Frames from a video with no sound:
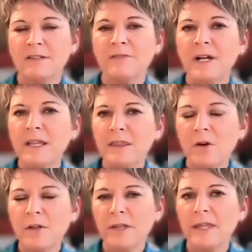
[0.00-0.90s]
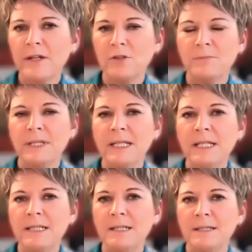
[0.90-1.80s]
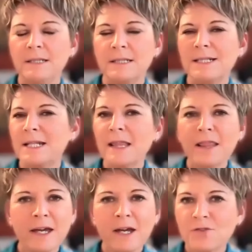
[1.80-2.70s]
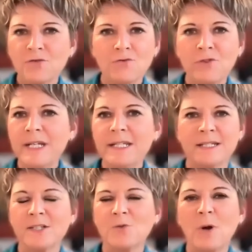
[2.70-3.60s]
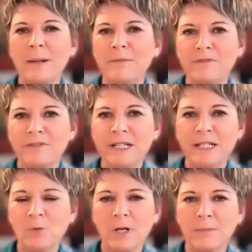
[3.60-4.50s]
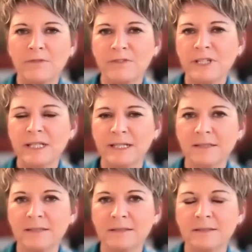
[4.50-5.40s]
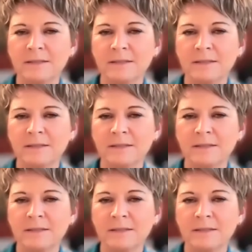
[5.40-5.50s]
If I thought that there could be 10,000 reasons why I'm feeling what I'm feeling,